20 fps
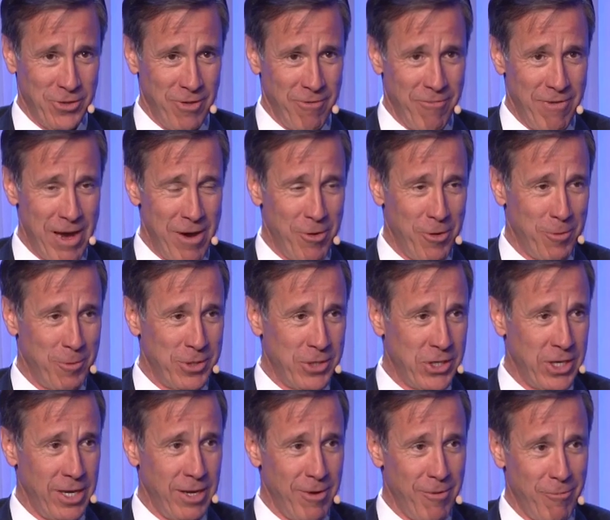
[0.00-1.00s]
the founder was
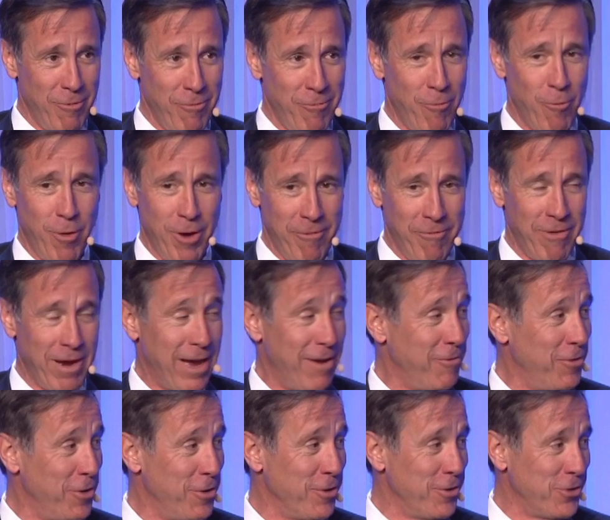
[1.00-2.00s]
CEO for 45
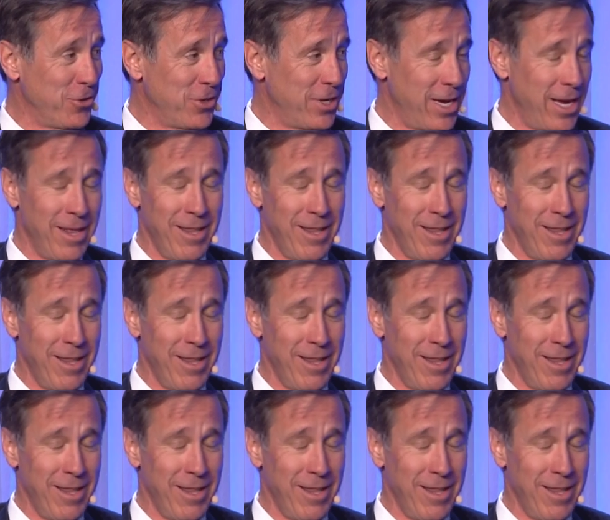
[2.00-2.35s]
years,